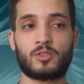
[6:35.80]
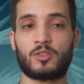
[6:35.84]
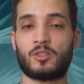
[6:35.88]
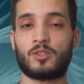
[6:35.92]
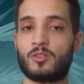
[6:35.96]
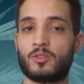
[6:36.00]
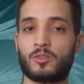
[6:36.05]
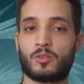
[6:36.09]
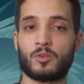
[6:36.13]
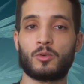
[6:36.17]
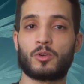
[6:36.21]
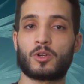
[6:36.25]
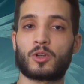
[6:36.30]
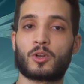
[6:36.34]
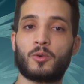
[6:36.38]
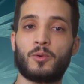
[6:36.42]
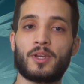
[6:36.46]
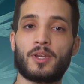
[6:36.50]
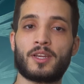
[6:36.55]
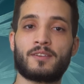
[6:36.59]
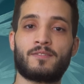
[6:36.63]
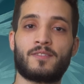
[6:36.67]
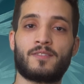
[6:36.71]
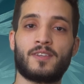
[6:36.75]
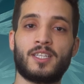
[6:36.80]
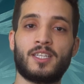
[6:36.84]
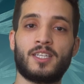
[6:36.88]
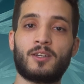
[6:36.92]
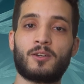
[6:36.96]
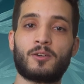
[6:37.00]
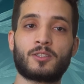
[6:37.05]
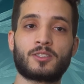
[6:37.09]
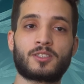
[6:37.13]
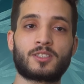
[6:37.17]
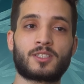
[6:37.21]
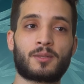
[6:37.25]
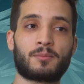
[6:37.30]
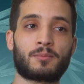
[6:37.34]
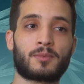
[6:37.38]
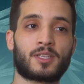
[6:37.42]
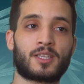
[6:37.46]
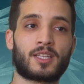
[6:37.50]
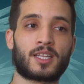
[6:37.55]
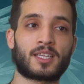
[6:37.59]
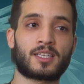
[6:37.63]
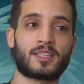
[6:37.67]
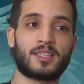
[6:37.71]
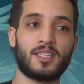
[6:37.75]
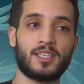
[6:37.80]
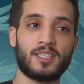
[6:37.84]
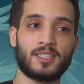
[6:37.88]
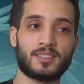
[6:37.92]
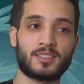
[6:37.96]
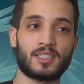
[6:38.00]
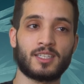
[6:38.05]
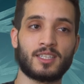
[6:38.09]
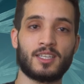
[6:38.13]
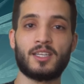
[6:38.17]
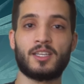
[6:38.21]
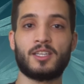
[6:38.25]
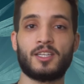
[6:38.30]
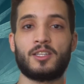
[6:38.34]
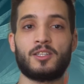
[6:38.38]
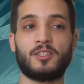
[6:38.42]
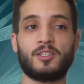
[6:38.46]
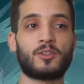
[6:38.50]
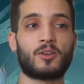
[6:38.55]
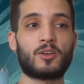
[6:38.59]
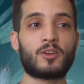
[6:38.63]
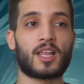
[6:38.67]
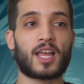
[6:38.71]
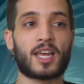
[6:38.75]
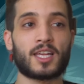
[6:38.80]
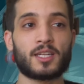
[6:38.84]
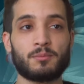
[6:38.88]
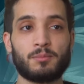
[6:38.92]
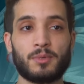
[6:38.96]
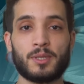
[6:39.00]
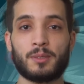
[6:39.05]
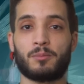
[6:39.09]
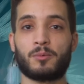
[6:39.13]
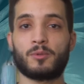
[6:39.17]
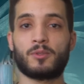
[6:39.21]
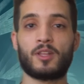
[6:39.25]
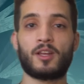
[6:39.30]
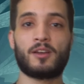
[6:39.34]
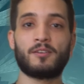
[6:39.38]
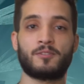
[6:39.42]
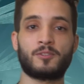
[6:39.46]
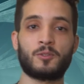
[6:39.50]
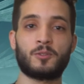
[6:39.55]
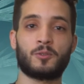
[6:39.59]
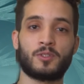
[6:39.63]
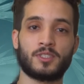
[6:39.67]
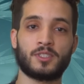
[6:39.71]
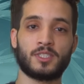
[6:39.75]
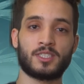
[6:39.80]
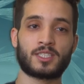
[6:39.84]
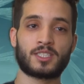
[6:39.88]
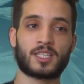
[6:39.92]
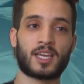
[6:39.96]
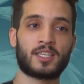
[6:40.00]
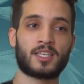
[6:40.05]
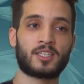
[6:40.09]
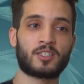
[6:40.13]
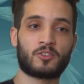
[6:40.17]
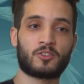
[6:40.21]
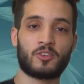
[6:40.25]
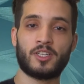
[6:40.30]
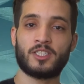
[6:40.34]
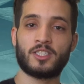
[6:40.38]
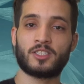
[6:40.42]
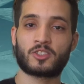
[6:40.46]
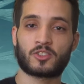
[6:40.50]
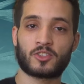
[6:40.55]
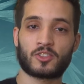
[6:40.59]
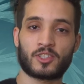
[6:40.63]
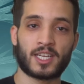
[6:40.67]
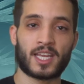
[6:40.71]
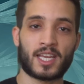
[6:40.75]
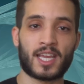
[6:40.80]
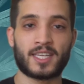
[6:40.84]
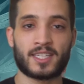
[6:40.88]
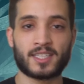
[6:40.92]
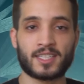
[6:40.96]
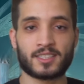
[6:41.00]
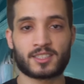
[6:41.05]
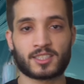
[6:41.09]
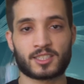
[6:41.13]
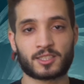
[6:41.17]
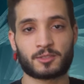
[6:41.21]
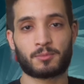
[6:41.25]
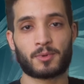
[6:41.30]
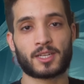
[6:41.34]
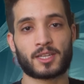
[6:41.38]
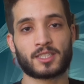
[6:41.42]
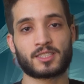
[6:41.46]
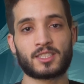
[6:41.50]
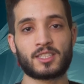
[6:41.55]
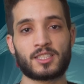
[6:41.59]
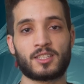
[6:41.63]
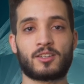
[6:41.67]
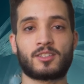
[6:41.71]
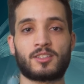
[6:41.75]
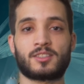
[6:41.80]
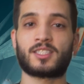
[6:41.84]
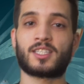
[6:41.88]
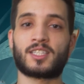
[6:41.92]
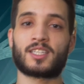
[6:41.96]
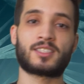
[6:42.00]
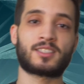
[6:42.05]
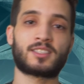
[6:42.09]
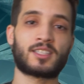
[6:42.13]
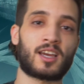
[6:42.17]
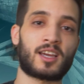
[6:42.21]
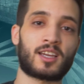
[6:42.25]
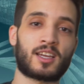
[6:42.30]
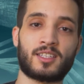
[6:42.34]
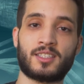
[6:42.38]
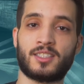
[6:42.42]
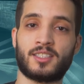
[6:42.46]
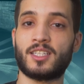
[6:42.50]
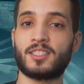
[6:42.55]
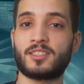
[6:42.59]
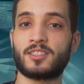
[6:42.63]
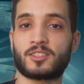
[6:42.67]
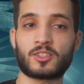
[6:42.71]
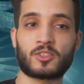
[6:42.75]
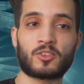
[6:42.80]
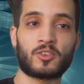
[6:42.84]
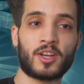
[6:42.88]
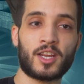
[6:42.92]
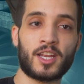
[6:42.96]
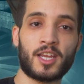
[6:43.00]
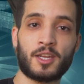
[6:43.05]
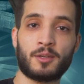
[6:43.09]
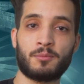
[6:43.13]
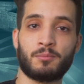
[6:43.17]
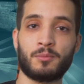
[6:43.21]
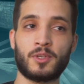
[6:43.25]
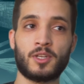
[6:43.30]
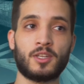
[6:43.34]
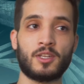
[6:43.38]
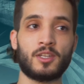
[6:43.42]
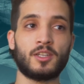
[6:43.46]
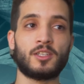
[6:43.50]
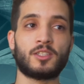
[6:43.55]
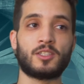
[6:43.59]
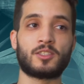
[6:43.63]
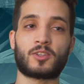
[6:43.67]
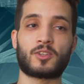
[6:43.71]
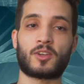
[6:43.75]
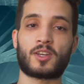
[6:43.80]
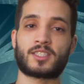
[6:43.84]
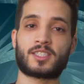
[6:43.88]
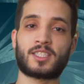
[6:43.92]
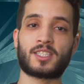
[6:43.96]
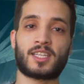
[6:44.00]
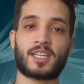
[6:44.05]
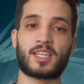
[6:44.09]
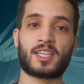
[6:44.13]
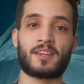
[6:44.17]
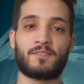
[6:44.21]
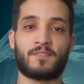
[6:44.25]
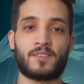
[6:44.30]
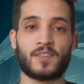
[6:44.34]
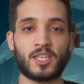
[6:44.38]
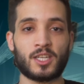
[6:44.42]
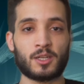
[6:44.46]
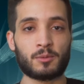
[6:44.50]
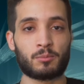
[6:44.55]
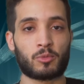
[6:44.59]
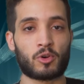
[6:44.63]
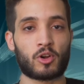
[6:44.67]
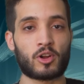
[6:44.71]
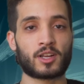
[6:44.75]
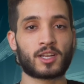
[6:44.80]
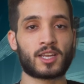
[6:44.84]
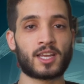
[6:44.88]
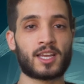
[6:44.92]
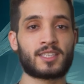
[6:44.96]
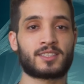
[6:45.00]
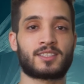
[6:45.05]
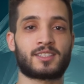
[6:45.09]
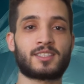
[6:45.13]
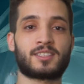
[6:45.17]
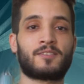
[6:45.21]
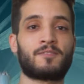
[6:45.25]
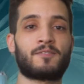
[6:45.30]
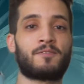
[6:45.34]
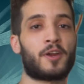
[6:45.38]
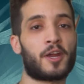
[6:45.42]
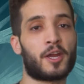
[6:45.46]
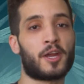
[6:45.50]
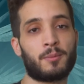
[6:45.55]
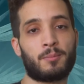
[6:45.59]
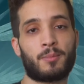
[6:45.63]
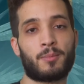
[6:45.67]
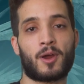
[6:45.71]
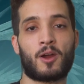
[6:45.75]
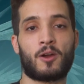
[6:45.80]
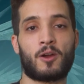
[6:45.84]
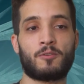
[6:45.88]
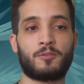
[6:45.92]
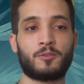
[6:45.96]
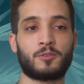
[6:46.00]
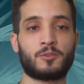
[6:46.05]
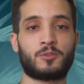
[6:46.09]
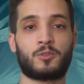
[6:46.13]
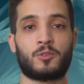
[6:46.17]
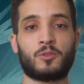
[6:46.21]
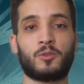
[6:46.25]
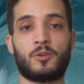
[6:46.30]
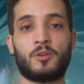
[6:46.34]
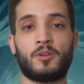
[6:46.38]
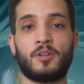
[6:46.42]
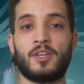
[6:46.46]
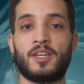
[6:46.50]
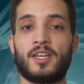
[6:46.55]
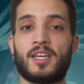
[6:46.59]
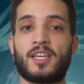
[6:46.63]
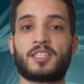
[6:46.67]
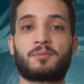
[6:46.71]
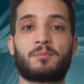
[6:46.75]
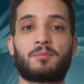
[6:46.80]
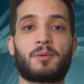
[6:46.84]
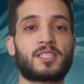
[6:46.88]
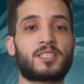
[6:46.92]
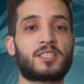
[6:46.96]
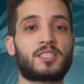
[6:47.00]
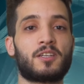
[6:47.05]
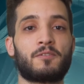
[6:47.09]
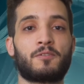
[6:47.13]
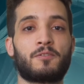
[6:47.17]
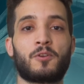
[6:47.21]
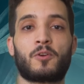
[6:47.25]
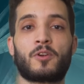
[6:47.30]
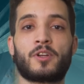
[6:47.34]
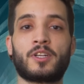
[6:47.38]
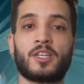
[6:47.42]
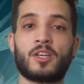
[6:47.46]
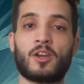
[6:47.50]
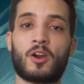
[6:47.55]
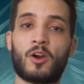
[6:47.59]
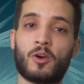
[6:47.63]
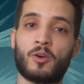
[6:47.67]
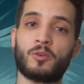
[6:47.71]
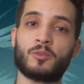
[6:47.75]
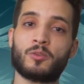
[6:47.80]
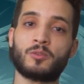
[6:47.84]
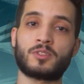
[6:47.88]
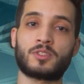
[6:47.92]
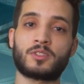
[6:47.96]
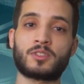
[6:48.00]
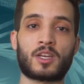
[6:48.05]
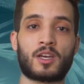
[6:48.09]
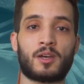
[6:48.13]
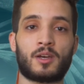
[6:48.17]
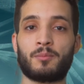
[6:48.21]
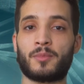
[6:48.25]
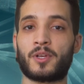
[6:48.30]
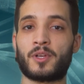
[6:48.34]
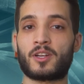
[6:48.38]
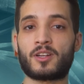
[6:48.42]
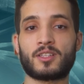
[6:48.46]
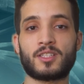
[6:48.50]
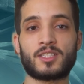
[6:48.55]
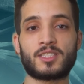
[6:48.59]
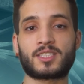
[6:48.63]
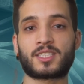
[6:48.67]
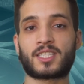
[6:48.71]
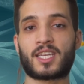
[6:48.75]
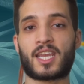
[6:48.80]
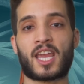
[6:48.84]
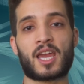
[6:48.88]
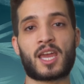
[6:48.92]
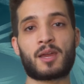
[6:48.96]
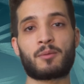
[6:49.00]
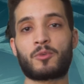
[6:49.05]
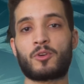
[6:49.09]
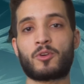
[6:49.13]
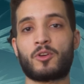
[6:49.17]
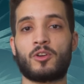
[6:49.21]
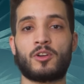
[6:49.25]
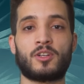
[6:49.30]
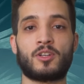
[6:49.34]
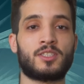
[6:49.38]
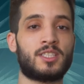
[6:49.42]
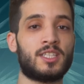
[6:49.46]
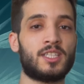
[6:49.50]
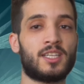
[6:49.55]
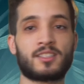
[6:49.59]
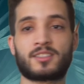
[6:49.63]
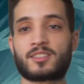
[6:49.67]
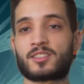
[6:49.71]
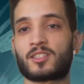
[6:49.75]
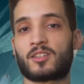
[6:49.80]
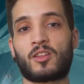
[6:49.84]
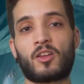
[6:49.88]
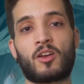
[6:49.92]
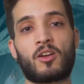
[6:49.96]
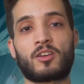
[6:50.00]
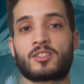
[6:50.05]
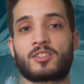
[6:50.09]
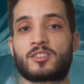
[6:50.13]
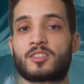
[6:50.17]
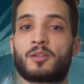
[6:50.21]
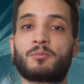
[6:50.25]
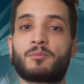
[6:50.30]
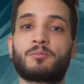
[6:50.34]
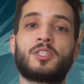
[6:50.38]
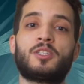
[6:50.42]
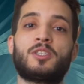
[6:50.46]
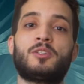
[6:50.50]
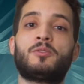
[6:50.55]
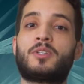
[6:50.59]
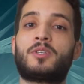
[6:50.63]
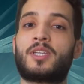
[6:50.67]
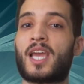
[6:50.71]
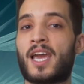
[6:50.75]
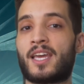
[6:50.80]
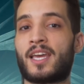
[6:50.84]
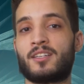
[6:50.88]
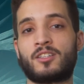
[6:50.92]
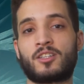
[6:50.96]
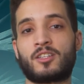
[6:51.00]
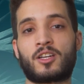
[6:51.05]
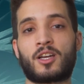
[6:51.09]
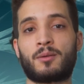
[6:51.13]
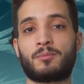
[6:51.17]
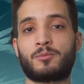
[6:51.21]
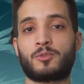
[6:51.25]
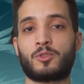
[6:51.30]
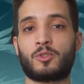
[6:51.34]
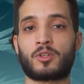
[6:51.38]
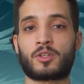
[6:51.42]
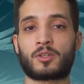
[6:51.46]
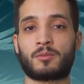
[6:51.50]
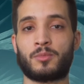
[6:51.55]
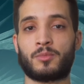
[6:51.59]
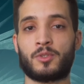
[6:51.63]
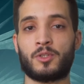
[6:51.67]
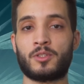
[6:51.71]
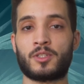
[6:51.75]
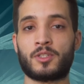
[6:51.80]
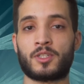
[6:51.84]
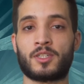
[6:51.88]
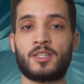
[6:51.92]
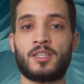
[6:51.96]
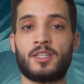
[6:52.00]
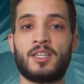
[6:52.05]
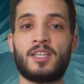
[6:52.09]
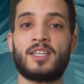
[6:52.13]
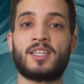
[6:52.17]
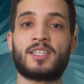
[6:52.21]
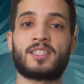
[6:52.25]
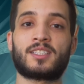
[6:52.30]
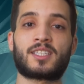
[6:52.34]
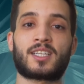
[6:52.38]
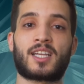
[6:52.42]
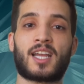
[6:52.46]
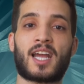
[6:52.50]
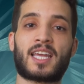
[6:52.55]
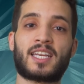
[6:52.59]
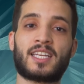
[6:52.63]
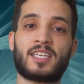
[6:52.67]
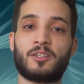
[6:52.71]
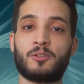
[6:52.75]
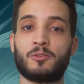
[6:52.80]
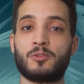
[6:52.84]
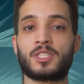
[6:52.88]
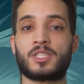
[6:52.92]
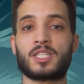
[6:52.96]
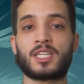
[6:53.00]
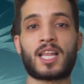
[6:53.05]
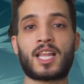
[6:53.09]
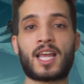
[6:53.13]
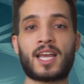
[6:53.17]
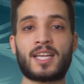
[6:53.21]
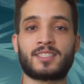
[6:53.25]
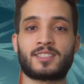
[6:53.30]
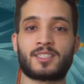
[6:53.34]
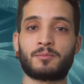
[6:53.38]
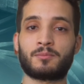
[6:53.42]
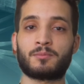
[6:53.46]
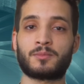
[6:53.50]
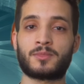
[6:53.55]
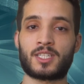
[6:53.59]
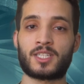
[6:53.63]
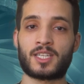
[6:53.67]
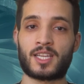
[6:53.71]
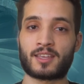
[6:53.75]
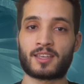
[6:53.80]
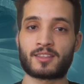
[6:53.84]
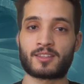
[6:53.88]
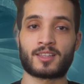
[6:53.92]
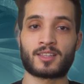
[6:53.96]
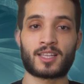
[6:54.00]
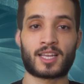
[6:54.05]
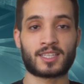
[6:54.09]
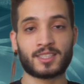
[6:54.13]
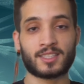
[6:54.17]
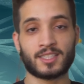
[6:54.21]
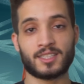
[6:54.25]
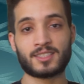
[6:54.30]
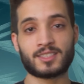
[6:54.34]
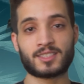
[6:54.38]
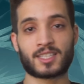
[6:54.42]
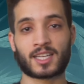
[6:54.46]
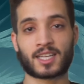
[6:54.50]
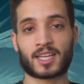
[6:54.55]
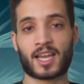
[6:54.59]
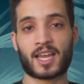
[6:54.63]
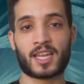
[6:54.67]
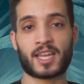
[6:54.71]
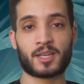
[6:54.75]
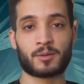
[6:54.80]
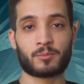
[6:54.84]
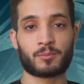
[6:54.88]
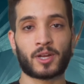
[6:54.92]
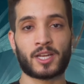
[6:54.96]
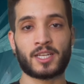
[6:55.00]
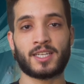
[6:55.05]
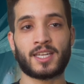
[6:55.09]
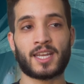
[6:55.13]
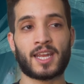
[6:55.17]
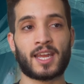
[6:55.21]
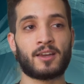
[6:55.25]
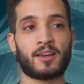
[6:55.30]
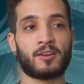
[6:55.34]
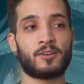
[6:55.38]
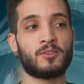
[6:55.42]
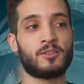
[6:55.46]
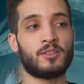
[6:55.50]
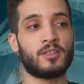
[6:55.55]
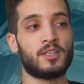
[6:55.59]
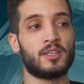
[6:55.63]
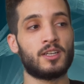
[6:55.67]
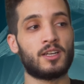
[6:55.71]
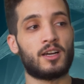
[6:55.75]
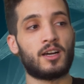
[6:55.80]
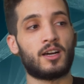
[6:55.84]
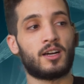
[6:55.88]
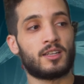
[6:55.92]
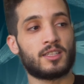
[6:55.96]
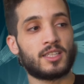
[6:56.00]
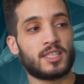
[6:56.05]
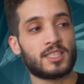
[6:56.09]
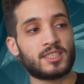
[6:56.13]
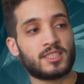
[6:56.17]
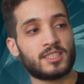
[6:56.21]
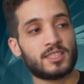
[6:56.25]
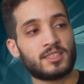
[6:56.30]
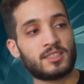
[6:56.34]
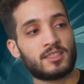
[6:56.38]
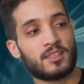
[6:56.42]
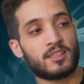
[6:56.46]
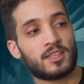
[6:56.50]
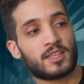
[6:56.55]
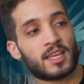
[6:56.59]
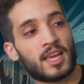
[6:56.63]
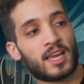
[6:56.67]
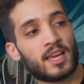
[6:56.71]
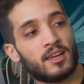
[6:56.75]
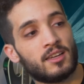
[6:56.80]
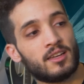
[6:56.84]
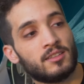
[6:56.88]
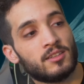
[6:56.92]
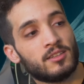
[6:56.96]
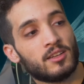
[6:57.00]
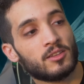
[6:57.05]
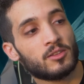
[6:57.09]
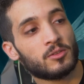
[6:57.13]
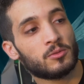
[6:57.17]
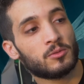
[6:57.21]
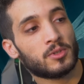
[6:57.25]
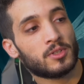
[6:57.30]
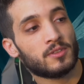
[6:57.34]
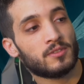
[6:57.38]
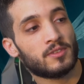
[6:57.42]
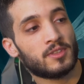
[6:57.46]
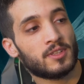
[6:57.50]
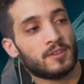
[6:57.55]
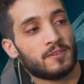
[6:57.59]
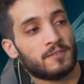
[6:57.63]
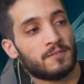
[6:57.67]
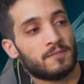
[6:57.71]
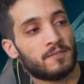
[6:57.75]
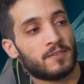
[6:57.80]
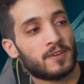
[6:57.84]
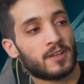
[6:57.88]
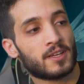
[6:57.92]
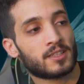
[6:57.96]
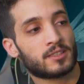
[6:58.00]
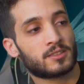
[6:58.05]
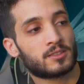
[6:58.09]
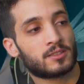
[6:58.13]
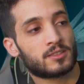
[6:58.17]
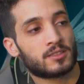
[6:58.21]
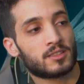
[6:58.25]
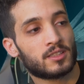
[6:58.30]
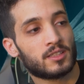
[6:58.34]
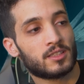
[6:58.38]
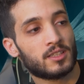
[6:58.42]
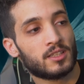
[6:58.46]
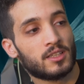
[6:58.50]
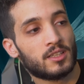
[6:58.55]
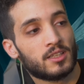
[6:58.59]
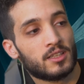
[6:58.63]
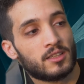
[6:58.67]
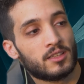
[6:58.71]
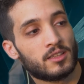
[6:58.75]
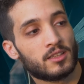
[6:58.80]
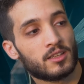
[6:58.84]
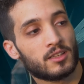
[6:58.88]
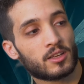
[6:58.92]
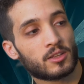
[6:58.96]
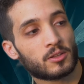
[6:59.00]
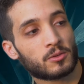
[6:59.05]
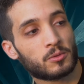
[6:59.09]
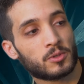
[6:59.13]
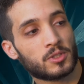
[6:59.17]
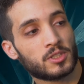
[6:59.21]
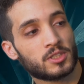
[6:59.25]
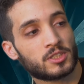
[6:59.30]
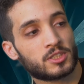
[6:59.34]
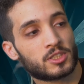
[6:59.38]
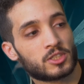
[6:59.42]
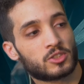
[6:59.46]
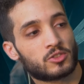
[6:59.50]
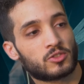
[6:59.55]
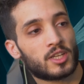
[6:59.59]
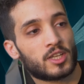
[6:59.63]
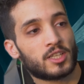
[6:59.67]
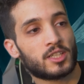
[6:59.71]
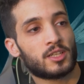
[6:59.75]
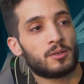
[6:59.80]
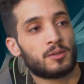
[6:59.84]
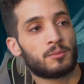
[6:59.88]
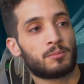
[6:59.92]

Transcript: do a quick video or something like this. You know, a lot of people love doing these kind of green screen edits, especially on TikTok and Instagram. So I think NVIDIA Broadcast is a very powerful tool, especially if you already own a mirrorless camera or a DSLR or something you can hook up to a computer to kind of utilize them together like this, like I am right now. Let's just look at another one of the effects. The other one is just straight up